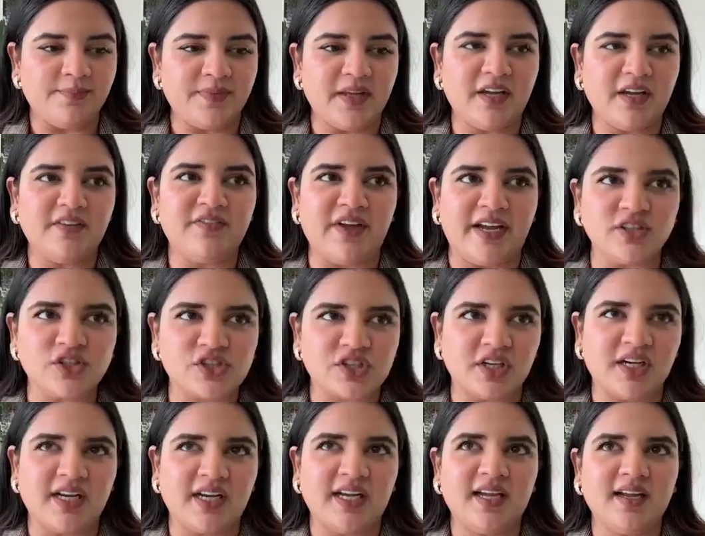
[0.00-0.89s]

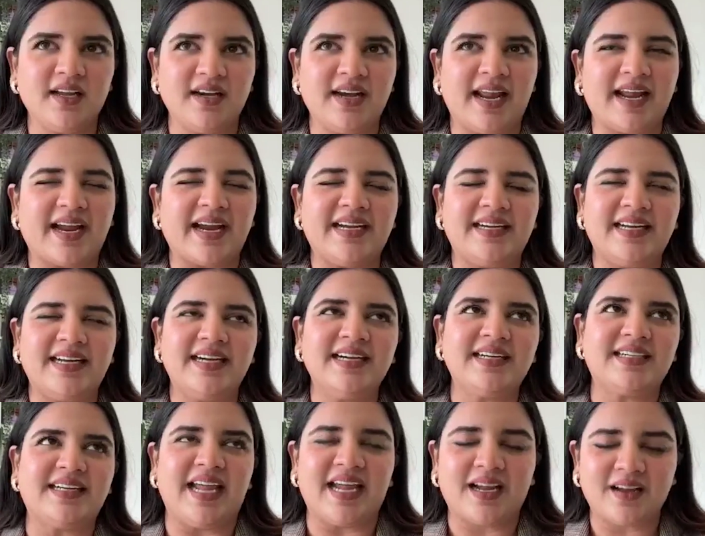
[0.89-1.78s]
eventually, like, it
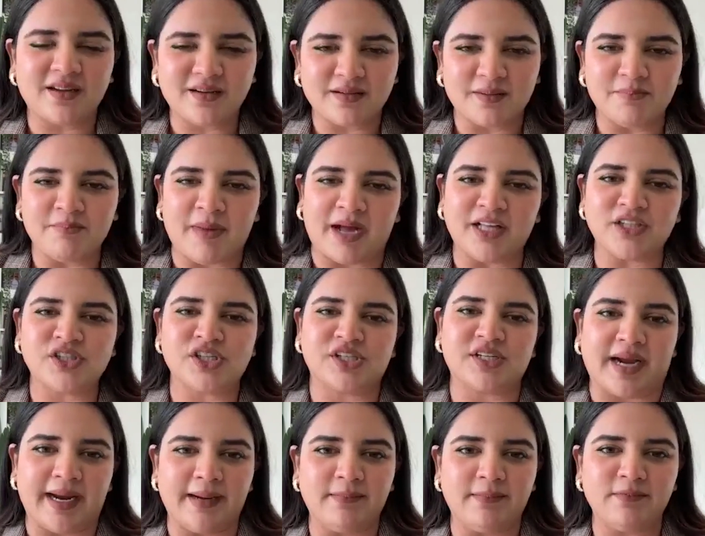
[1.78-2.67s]
didn't take much
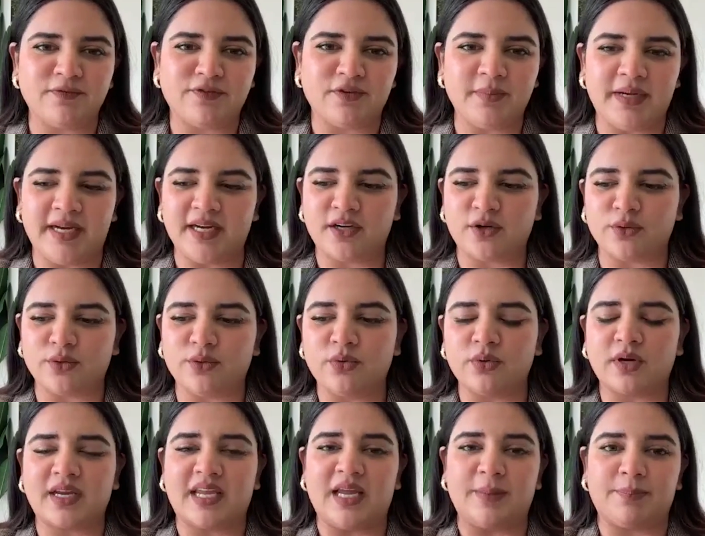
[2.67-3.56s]
time for me
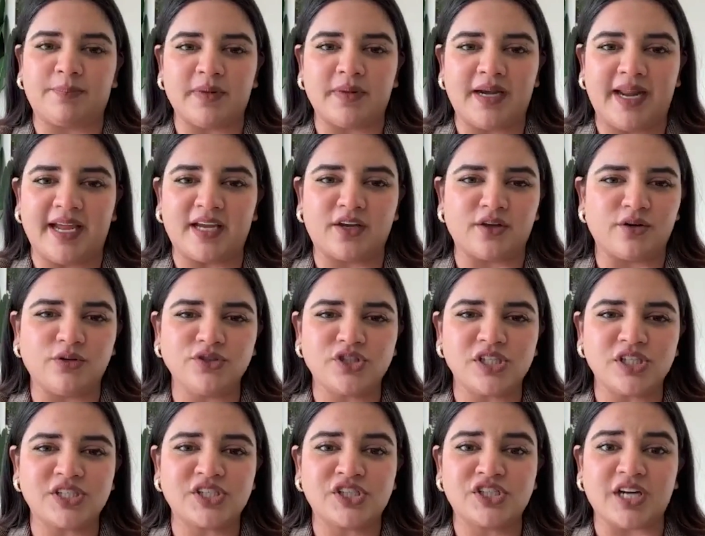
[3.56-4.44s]
to keep, like,
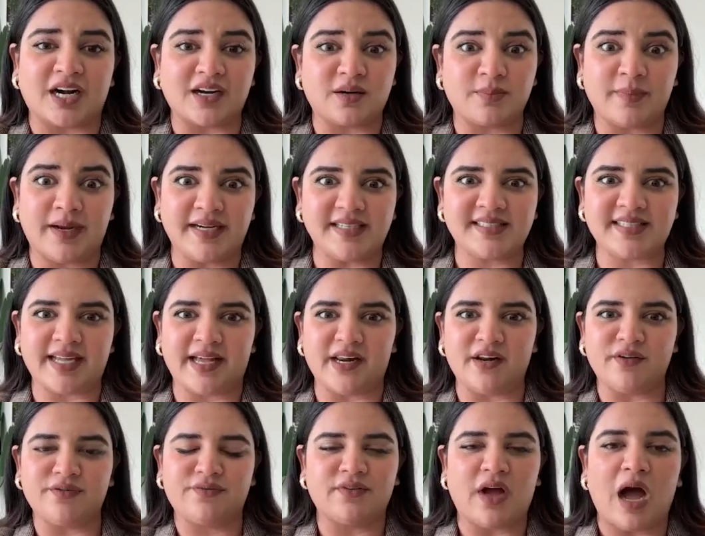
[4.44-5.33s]
just shut
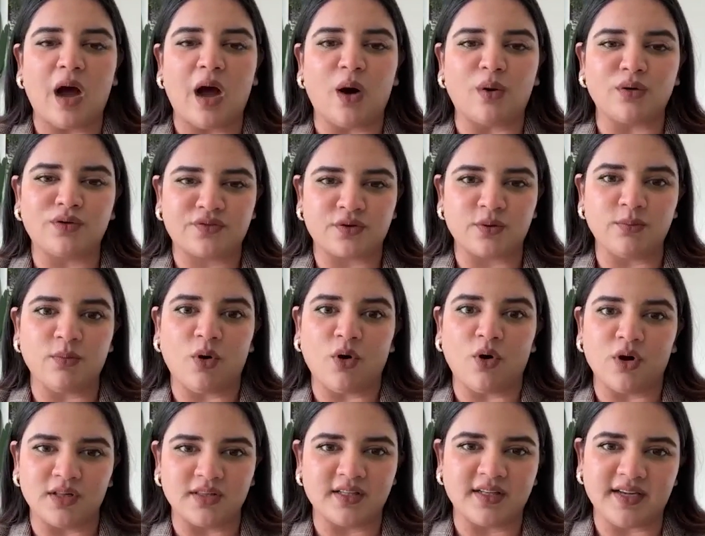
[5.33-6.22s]
myself out from
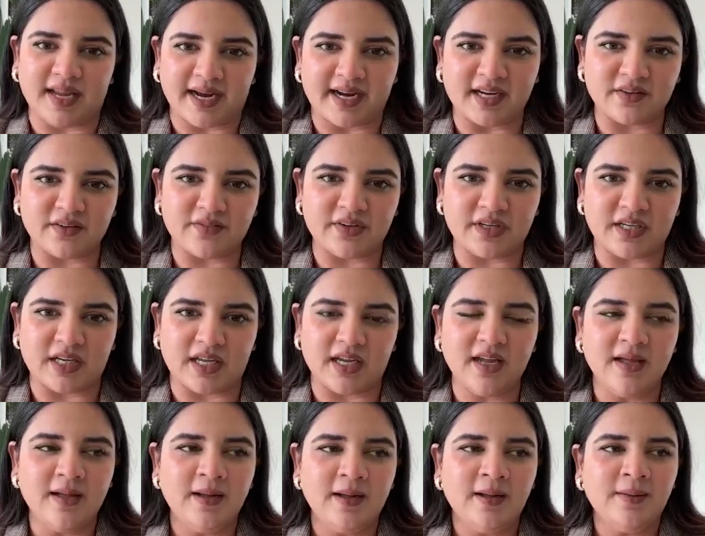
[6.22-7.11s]
all the negativity.
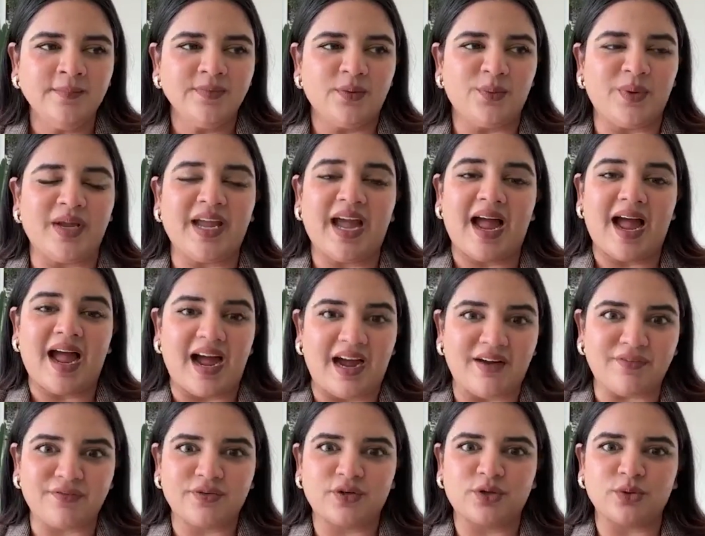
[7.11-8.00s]
We
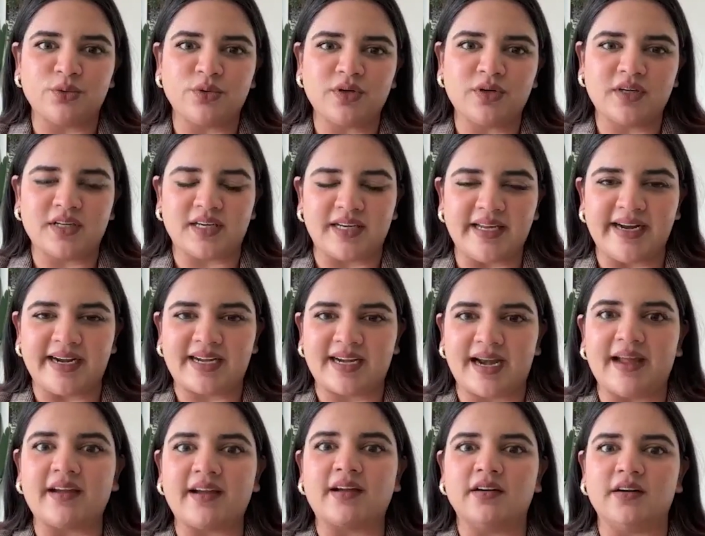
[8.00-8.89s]
have to create
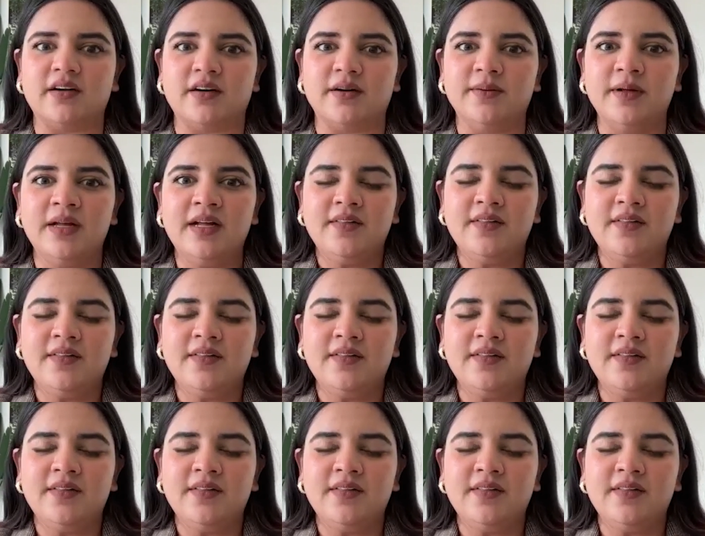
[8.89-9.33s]
like a